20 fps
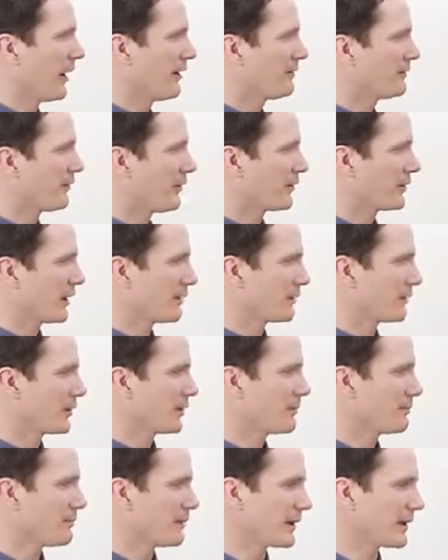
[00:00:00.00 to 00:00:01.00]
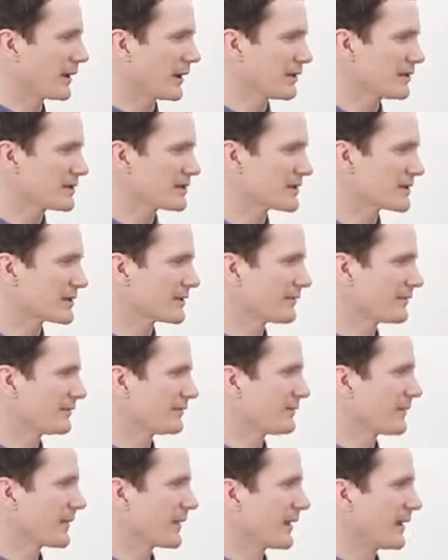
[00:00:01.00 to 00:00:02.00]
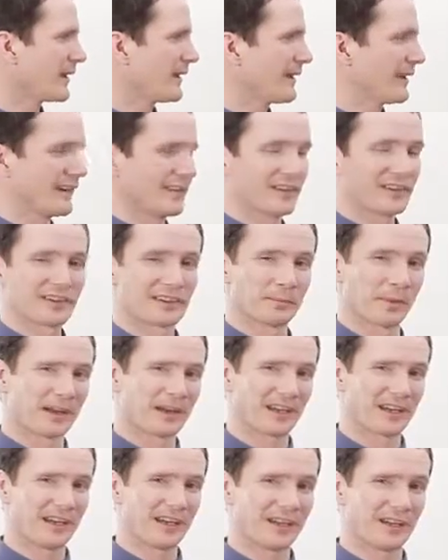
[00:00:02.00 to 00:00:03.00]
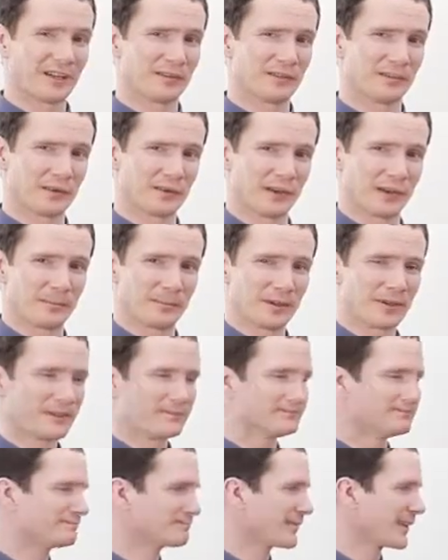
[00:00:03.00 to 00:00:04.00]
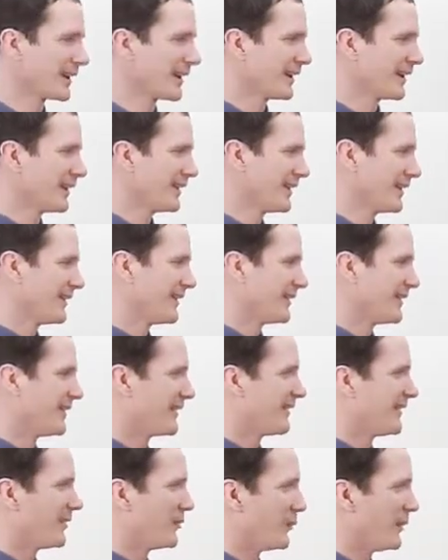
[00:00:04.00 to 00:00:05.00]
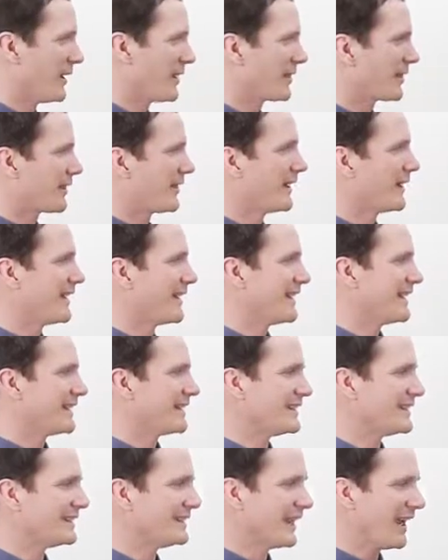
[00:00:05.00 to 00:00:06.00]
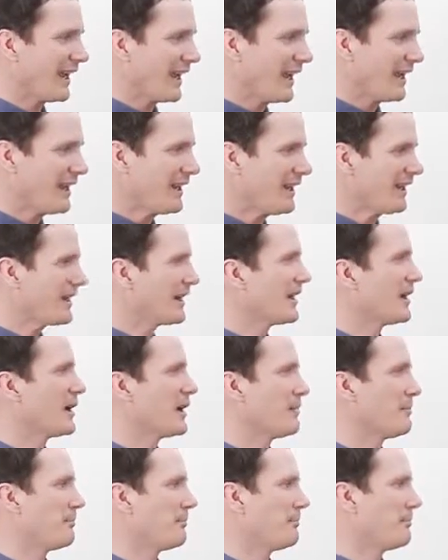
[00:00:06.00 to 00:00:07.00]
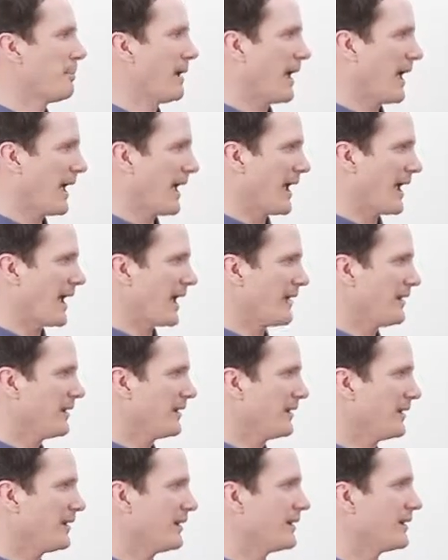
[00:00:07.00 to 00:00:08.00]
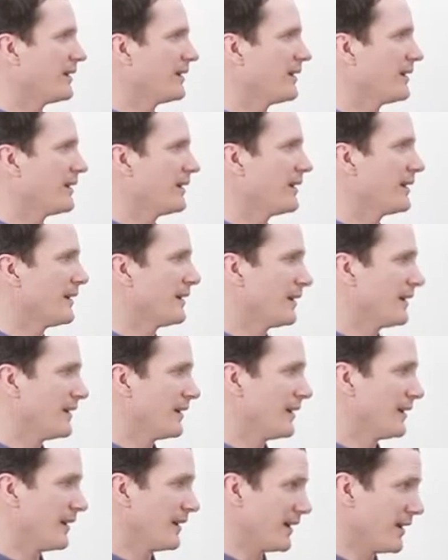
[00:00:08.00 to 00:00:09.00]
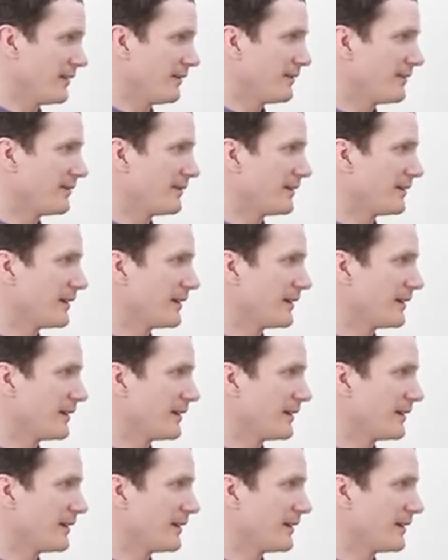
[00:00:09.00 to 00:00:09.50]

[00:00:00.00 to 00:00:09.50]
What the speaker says: phone number begins, this is my Canadian phone number, with day, pan, if,